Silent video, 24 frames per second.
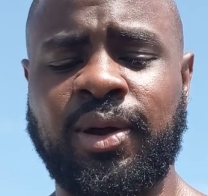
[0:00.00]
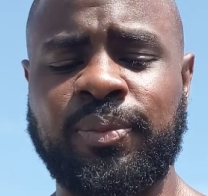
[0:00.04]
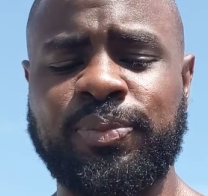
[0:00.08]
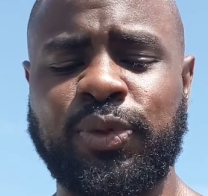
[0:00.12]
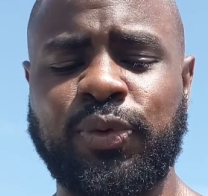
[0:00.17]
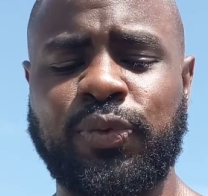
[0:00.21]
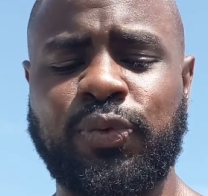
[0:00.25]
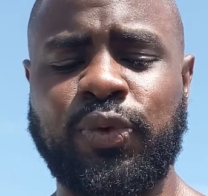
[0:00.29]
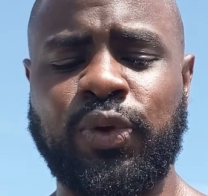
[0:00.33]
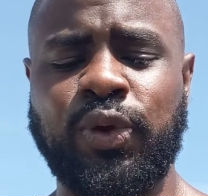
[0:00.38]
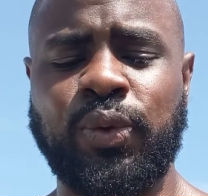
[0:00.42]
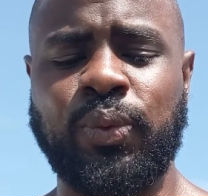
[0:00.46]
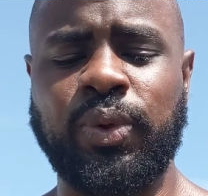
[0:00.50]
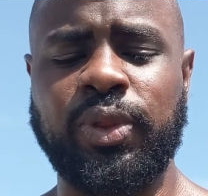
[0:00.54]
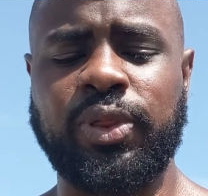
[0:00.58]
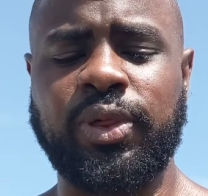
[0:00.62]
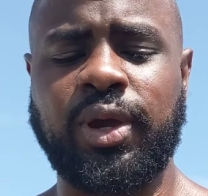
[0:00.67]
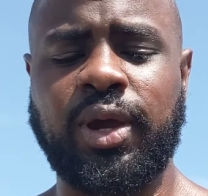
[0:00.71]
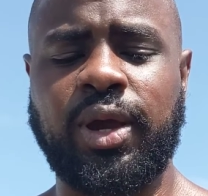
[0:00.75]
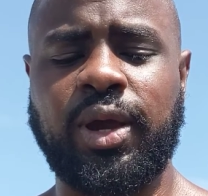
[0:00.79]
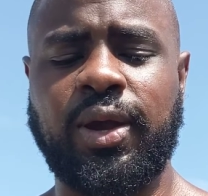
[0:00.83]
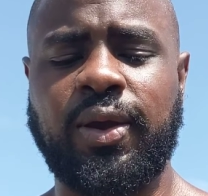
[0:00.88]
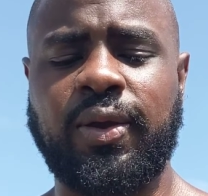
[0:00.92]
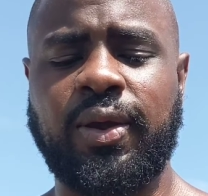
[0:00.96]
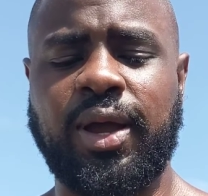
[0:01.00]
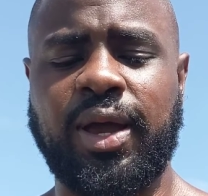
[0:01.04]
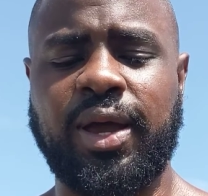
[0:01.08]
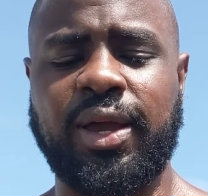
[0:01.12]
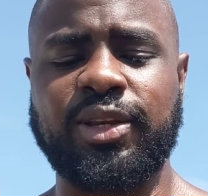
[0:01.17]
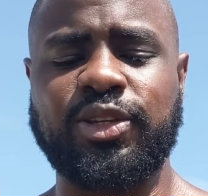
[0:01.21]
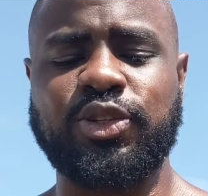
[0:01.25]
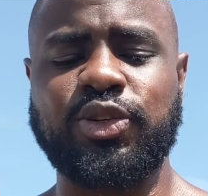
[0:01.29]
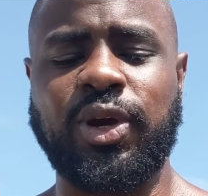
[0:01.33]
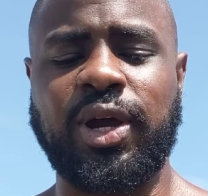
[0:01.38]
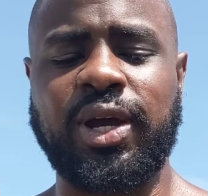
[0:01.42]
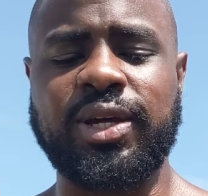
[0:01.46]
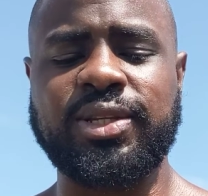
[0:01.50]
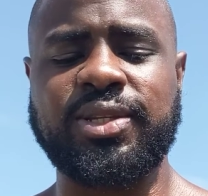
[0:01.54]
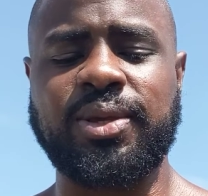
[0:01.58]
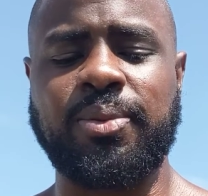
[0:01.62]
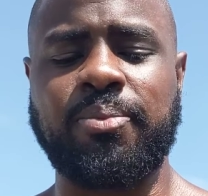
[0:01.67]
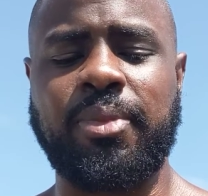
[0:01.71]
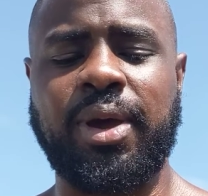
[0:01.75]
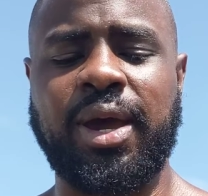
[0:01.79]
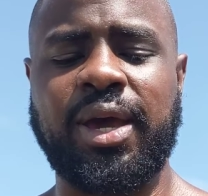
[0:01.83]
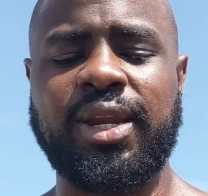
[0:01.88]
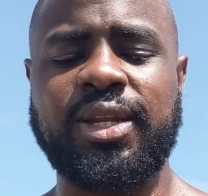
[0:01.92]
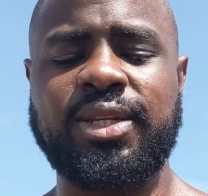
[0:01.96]
up the phone with her, I tried to
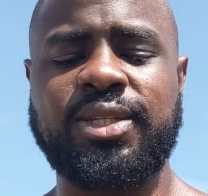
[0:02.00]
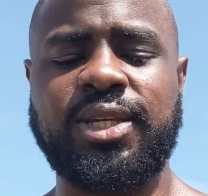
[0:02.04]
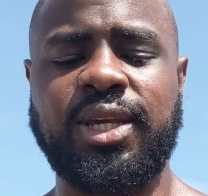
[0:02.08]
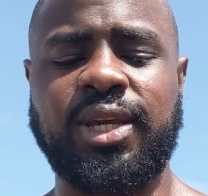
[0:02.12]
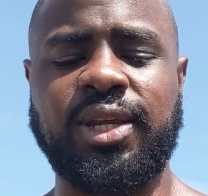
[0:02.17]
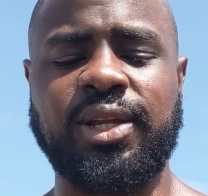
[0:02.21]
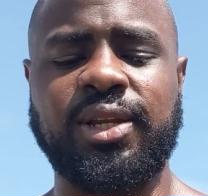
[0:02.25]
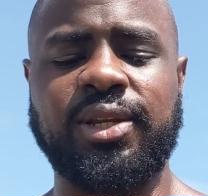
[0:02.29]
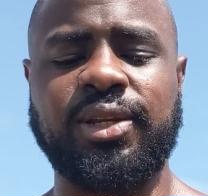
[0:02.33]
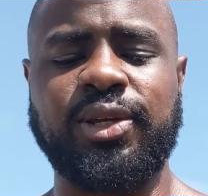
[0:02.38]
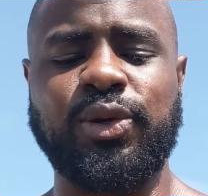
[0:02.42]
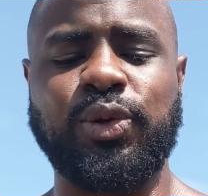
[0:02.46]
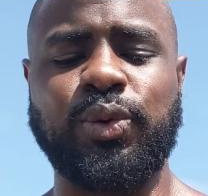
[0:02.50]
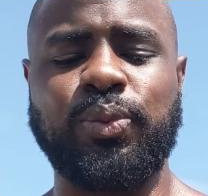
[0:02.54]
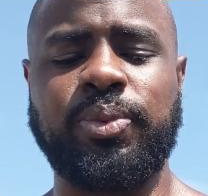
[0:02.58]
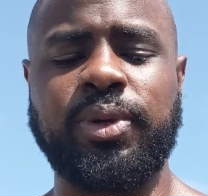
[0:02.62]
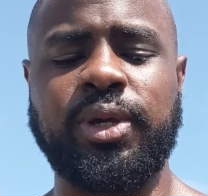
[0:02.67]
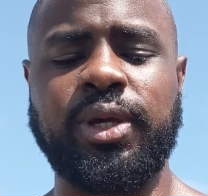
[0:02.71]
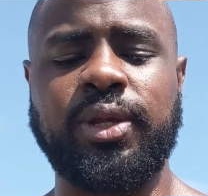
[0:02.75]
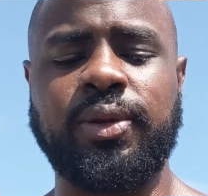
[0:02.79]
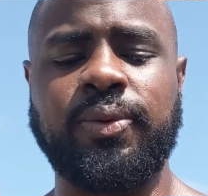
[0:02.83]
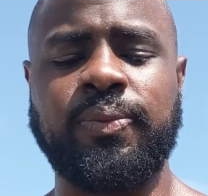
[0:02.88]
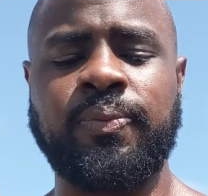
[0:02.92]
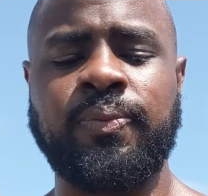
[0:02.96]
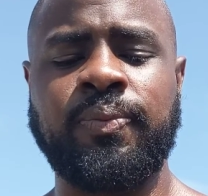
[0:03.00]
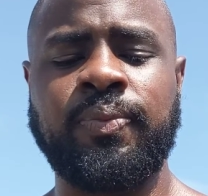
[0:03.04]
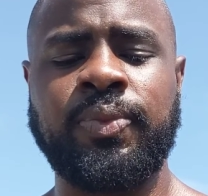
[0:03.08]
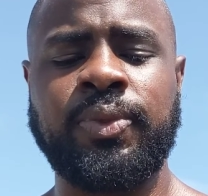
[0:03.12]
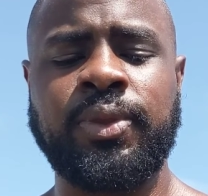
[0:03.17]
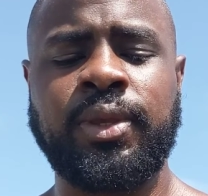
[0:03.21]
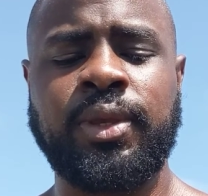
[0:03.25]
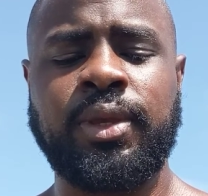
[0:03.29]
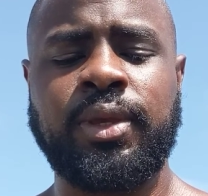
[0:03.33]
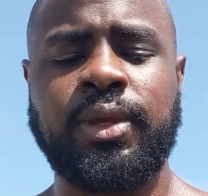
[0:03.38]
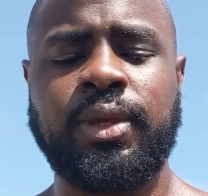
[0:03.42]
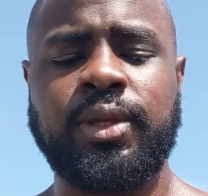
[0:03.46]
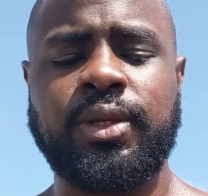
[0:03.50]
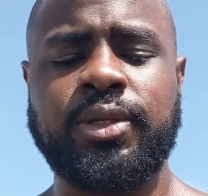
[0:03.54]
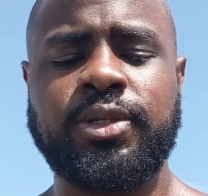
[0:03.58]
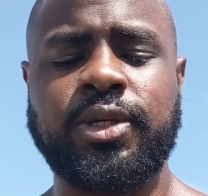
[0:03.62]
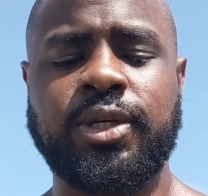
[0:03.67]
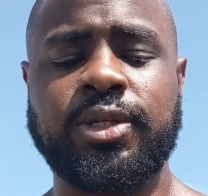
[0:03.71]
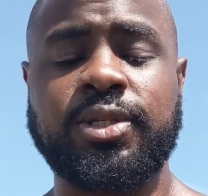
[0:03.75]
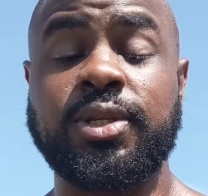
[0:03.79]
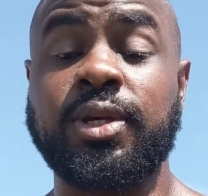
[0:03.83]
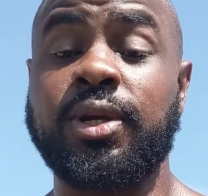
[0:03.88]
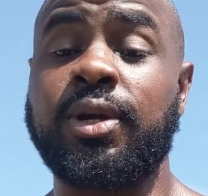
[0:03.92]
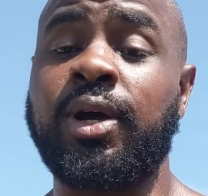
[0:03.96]
meditate a little bit
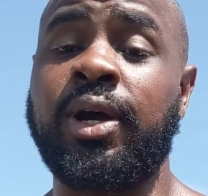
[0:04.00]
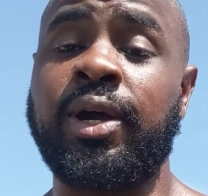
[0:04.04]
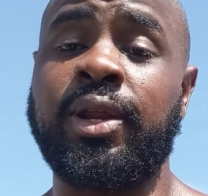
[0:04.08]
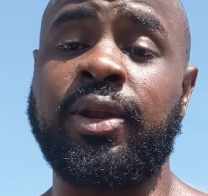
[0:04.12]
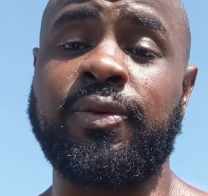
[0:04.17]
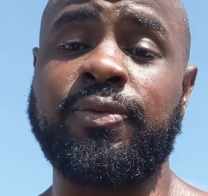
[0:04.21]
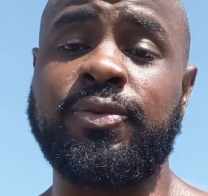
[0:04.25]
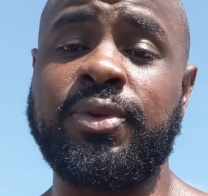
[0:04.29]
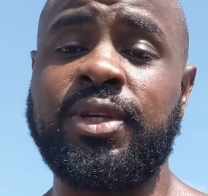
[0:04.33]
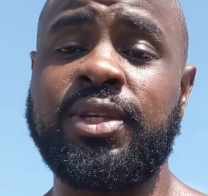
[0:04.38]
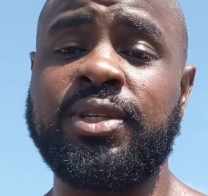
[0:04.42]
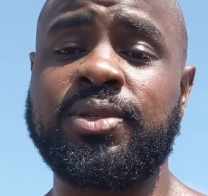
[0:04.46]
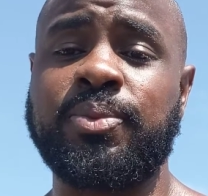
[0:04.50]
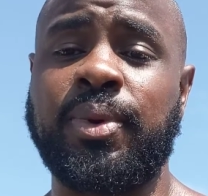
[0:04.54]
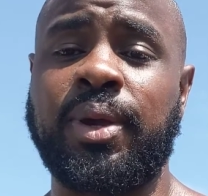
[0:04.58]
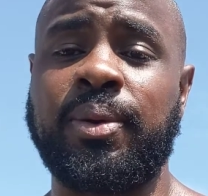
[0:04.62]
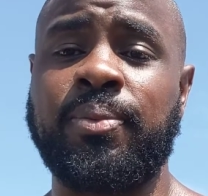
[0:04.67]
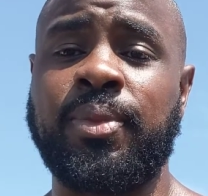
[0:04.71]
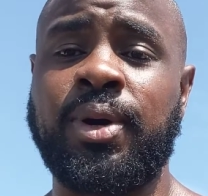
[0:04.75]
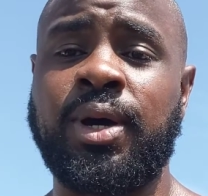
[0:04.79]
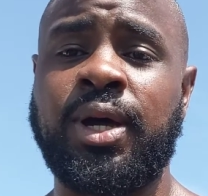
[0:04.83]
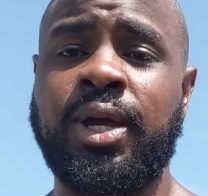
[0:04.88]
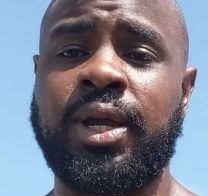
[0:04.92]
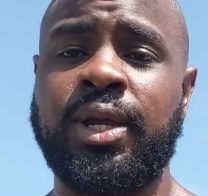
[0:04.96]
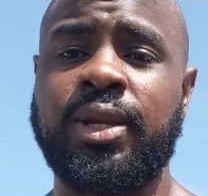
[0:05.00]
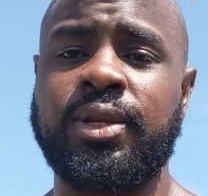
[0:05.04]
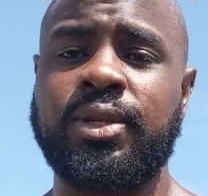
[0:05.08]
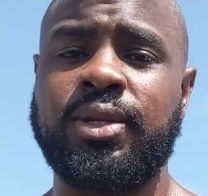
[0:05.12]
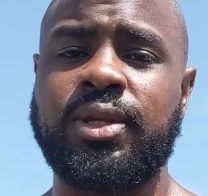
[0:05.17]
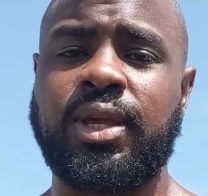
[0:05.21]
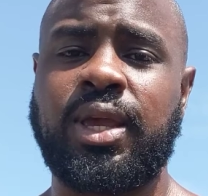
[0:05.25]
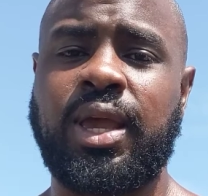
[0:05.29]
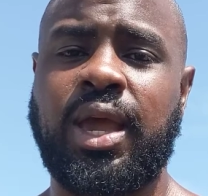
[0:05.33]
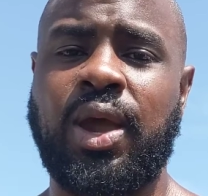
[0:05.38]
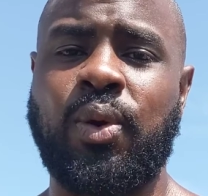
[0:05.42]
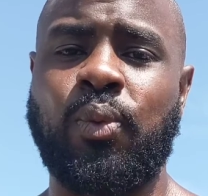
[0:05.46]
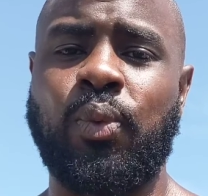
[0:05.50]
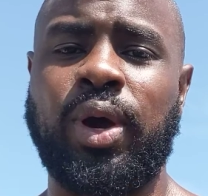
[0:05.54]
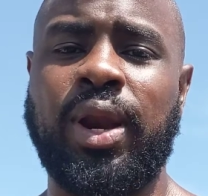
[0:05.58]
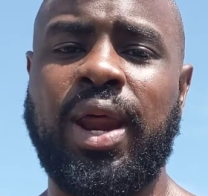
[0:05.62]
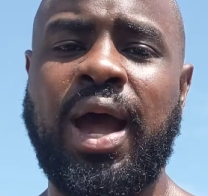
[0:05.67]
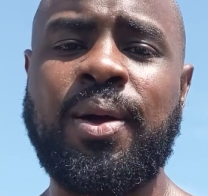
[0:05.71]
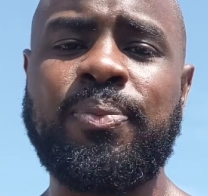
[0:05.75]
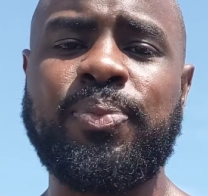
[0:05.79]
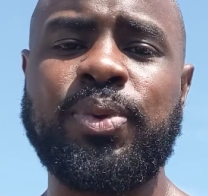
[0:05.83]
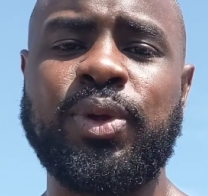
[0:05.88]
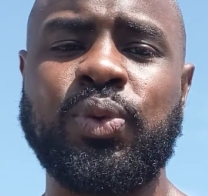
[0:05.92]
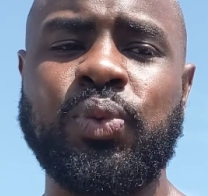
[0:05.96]
just to kind of ease my mind. And what
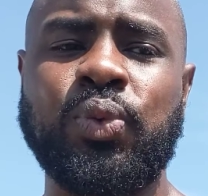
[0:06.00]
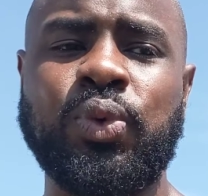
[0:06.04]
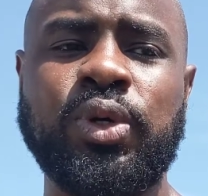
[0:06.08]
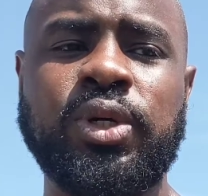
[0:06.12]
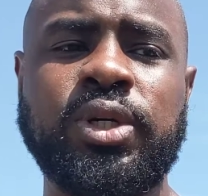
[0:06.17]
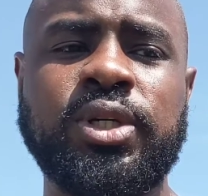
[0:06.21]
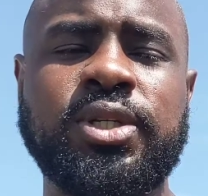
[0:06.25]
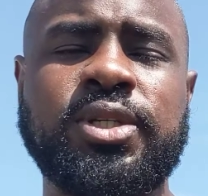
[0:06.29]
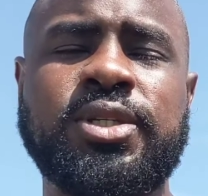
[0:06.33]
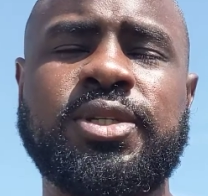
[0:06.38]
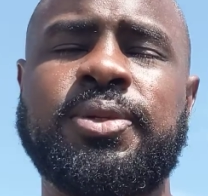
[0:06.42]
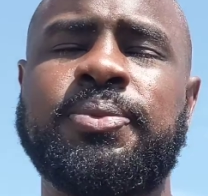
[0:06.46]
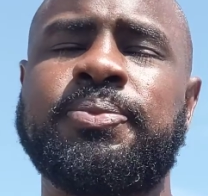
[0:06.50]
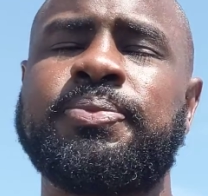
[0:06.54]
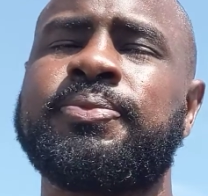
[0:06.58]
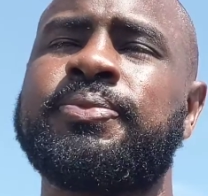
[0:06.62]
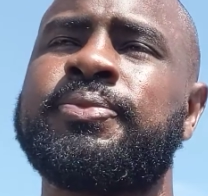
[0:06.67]
happened was